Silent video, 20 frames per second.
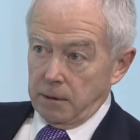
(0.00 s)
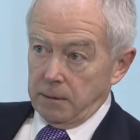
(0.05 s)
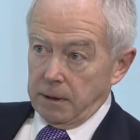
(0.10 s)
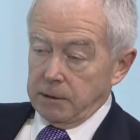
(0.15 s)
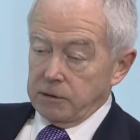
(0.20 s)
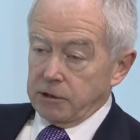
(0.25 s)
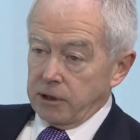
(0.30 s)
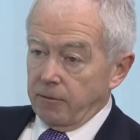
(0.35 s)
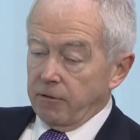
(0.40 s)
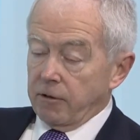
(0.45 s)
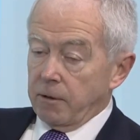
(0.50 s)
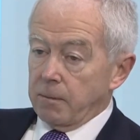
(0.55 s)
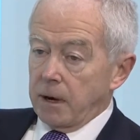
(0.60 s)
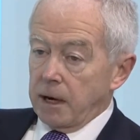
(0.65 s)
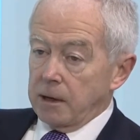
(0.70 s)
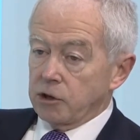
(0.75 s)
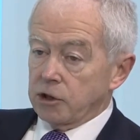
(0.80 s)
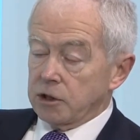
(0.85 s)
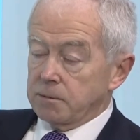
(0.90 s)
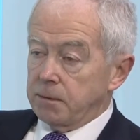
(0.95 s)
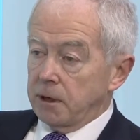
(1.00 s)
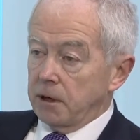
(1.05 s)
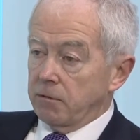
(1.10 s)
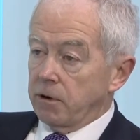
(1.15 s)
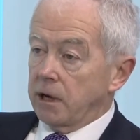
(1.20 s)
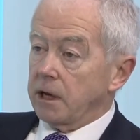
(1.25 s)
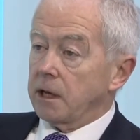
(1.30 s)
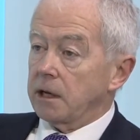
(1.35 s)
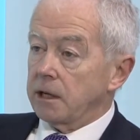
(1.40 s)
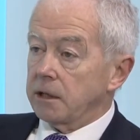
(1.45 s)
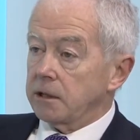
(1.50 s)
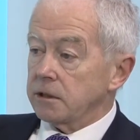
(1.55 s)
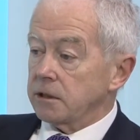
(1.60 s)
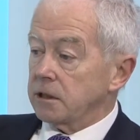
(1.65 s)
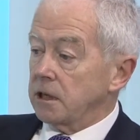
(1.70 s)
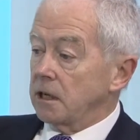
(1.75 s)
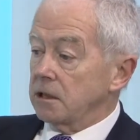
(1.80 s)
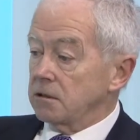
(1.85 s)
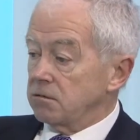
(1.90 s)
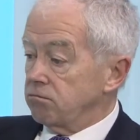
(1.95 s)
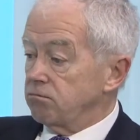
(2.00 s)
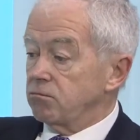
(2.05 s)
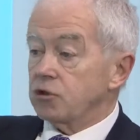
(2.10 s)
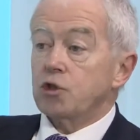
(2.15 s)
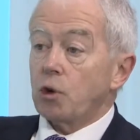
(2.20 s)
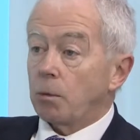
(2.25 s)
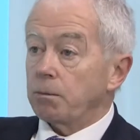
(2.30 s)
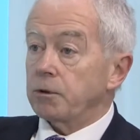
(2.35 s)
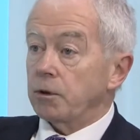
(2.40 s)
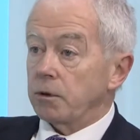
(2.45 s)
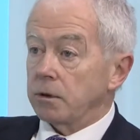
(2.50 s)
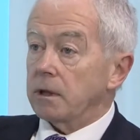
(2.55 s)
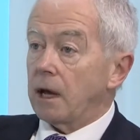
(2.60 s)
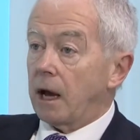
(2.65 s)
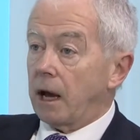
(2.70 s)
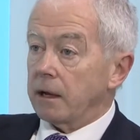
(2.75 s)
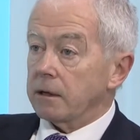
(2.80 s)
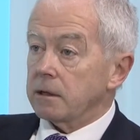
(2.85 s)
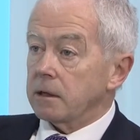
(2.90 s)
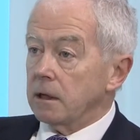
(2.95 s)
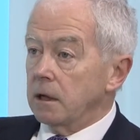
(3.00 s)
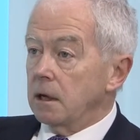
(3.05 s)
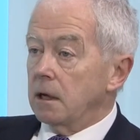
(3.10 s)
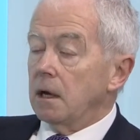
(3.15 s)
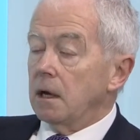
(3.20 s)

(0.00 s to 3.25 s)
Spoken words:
I mean, some of it might just be a regulator says stop doing that.